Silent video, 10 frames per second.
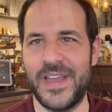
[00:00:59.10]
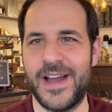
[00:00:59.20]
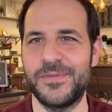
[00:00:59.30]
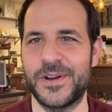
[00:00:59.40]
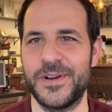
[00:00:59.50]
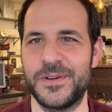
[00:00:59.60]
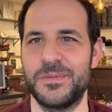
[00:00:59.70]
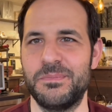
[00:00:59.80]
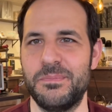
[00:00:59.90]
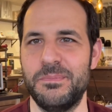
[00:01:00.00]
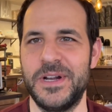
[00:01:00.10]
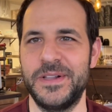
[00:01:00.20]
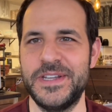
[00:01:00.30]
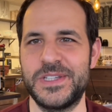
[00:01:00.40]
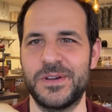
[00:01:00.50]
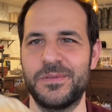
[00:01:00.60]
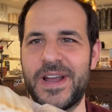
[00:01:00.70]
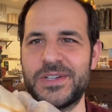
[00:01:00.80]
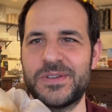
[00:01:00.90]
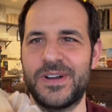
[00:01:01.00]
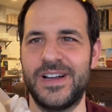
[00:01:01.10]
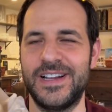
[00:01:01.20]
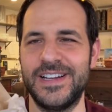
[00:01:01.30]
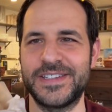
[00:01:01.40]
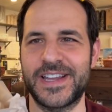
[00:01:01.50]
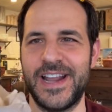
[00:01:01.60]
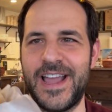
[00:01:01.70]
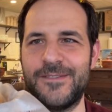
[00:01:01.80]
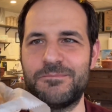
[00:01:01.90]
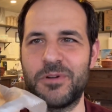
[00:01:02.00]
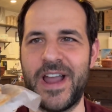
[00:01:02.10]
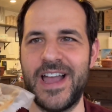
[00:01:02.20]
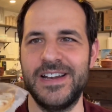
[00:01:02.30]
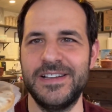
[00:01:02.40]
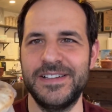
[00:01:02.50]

African or Middle Eastern restaurant is going to have bread.